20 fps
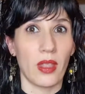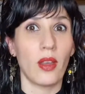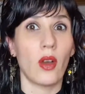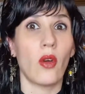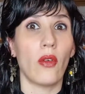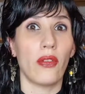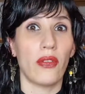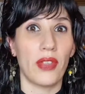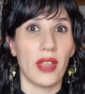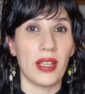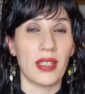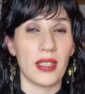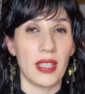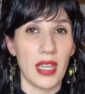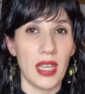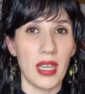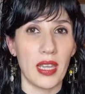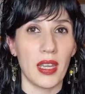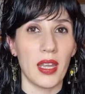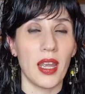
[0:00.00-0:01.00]
of things
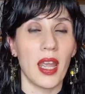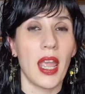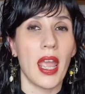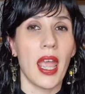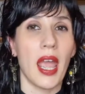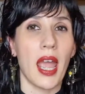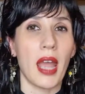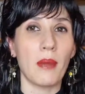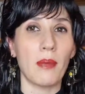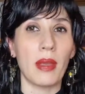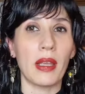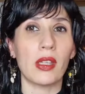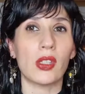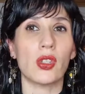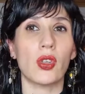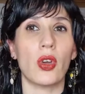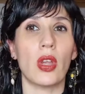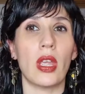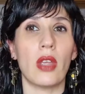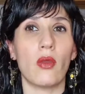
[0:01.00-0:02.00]
here and make
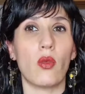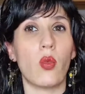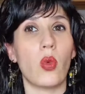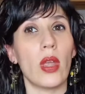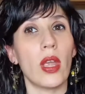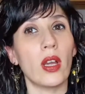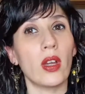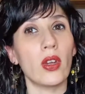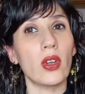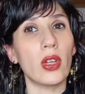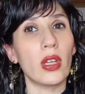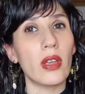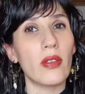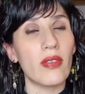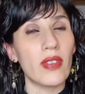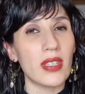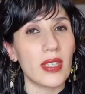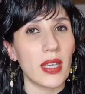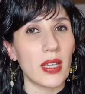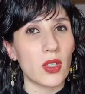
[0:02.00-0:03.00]
sure if we are going to
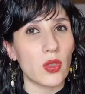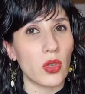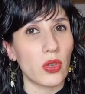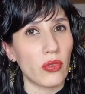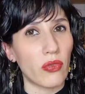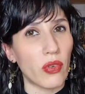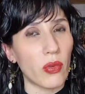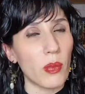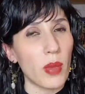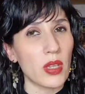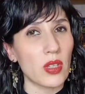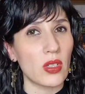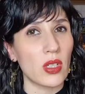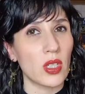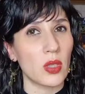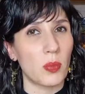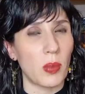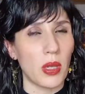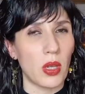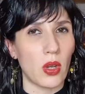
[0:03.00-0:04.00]
give this extra information,
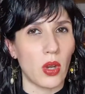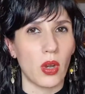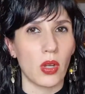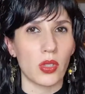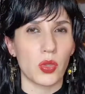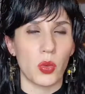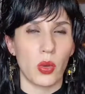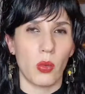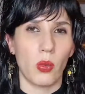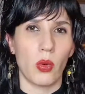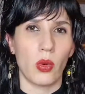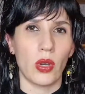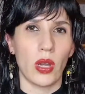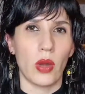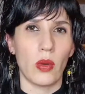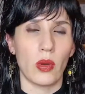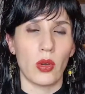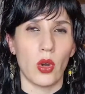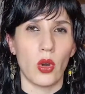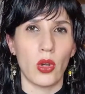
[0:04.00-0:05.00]
is because we want
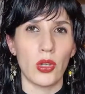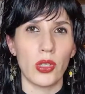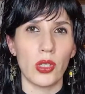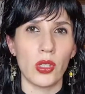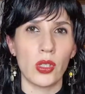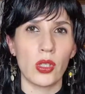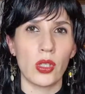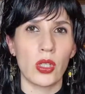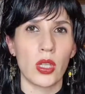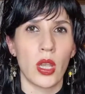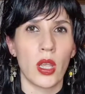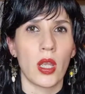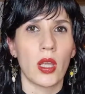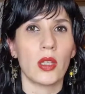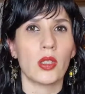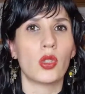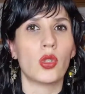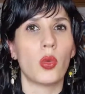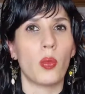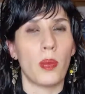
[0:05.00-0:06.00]
our audience
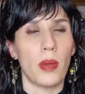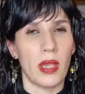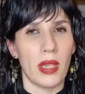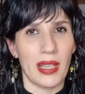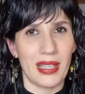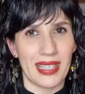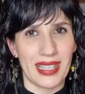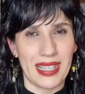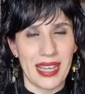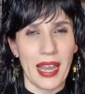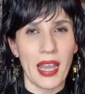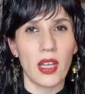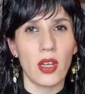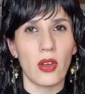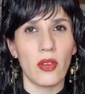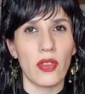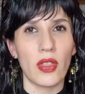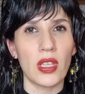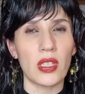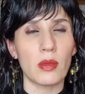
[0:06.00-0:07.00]
to be scared
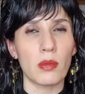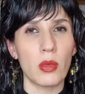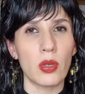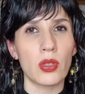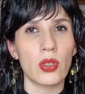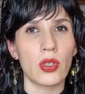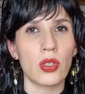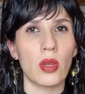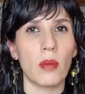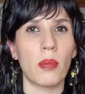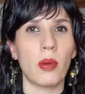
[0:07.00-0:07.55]
of this monster,